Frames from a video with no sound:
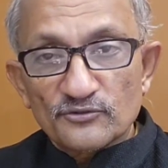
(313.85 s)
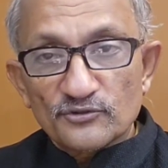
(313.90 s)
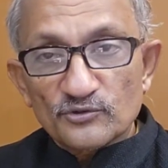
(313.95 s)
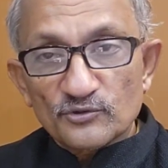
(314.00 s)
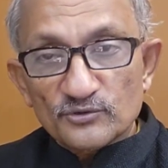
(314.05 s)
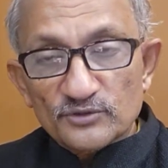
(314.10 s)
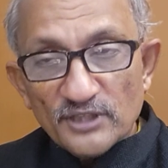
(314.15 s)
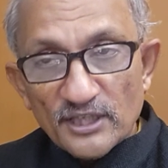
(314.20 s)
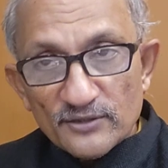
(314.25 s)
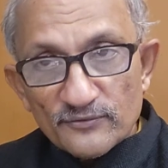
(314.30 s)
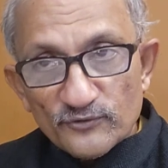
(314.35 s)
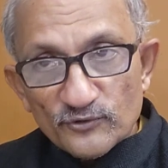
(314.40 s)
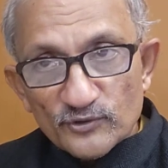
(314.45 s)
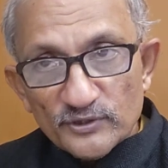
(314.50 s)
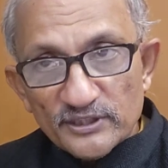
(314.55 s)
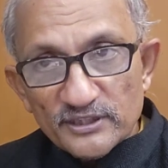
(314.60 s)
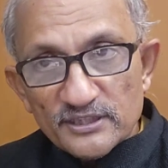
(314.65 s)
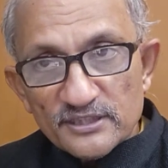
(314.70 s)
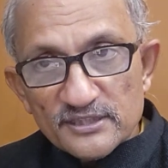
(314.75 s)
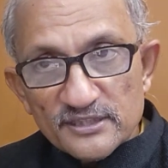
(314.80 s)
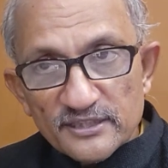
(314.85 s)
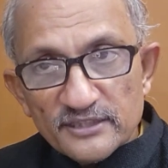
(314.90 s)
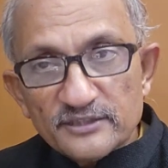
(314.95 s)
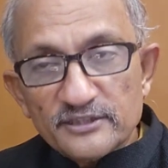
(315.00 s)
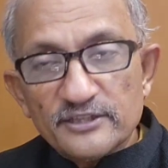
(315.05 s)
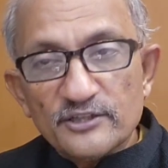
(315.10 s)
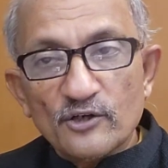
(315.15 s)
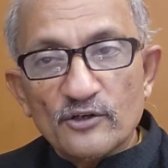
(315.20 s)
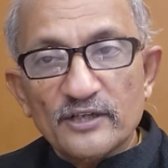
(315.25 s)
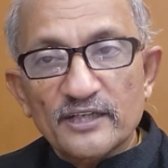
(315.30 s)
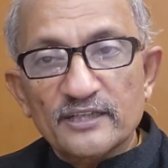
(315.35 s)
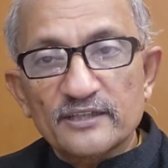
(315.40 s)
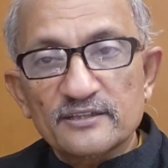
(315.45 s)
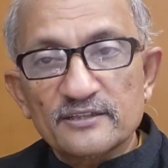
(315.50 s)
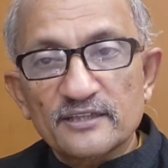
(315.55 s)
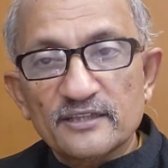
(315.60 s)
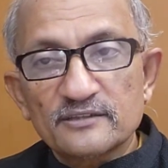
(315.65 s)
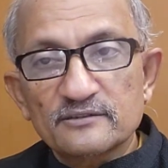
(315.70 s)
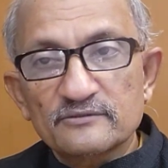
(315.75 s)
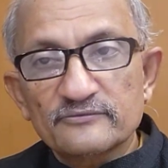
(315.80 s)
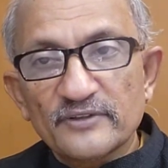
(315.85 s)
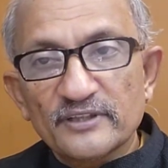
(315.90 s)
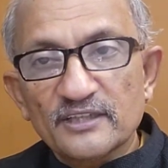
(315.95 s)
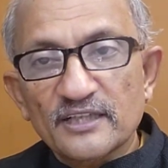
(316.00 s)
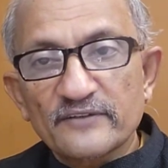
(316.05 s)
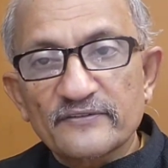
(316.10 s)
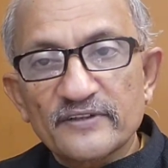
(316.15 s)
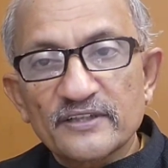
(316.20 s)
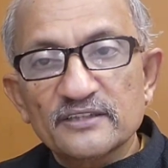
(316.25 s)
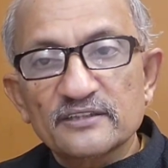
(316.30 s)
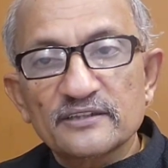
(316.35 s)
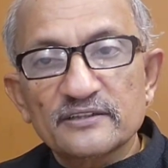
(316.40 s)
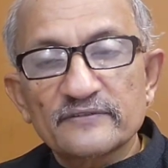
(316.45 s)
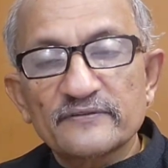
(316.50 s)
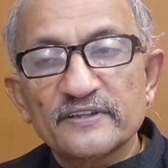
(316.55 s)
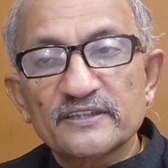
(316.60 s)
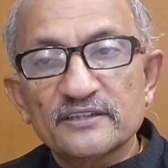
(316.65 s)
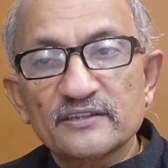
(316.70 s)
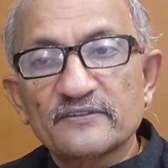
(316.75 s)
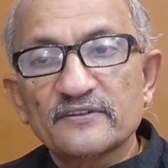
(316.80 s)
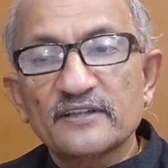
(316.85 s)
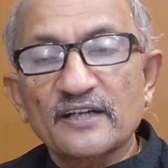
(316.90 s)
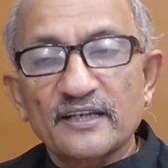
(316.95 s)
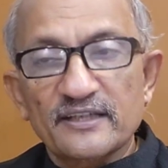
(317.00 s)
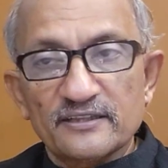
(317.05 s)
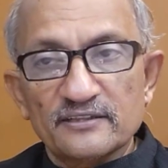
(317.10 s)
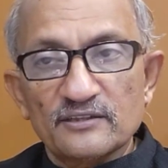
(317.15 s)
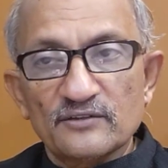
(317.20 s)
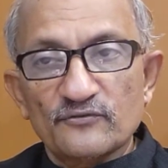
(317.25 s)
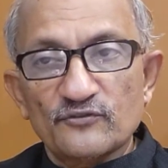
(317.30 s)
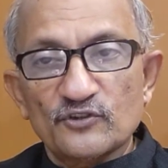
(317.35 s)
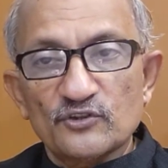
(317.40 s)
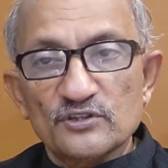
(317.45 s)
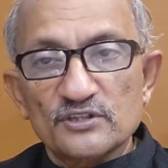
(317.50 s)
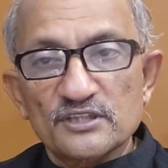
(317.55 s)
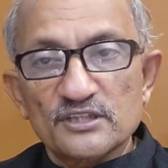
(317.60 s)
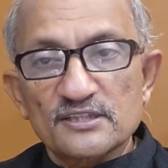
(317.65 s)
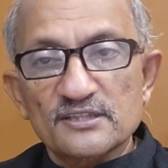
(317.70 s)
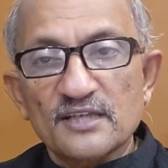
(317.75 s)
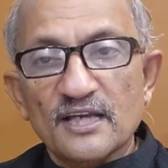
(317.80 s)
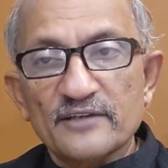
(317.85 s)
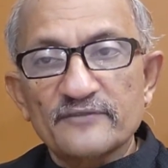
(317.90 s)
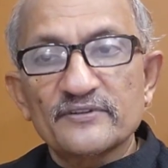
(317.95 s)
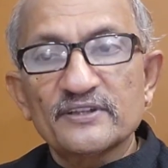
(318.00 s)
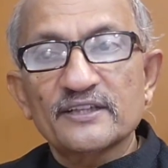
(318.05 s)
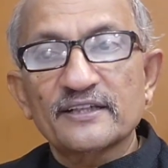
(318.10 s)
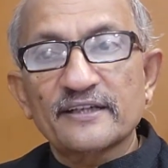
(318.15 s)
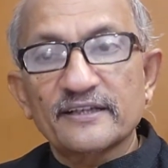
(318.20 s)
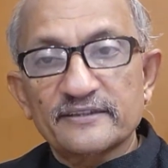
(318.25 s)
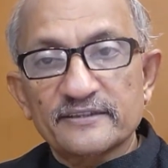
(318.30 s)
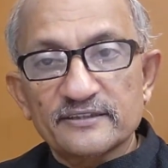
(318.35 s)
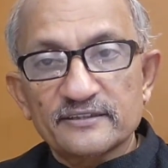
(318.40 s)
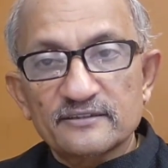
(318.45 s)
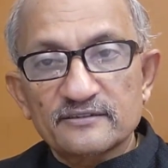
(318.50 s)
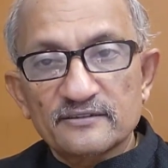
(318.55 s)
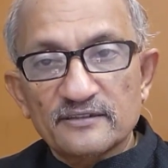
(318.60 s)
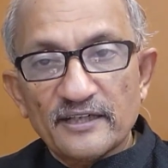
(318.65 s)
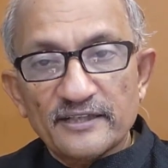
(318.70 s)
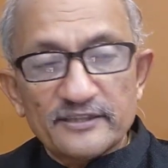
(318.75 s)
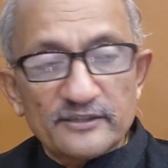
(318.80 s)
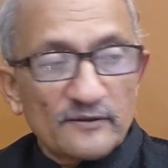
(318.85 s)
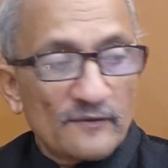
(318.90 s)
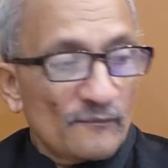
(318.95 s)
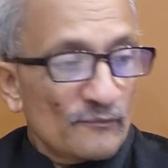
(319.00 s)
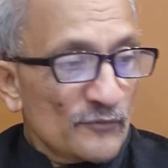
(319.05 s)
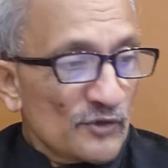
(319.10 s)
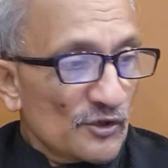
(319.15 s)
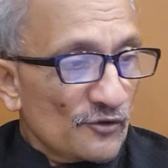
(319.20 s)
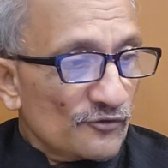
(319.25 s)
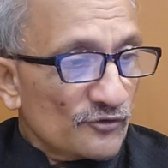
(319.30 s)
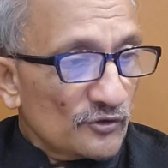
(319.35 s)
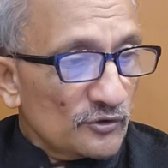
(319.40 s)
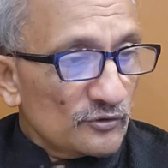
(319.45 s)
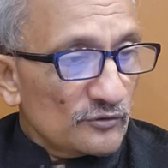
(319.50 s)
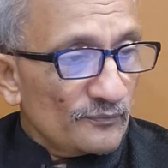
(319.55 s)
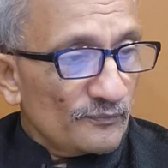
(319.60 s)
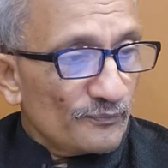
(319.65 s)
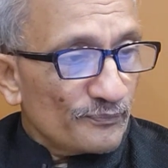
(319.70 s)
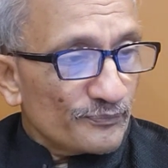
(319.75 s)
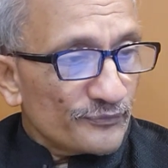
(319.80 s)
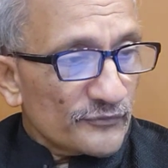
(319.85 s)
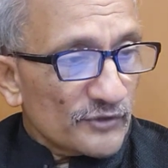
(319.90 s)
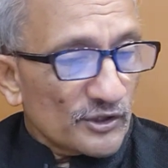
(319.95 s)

So therefore it has hit your head that whenever I can afford this, I will get it, right? So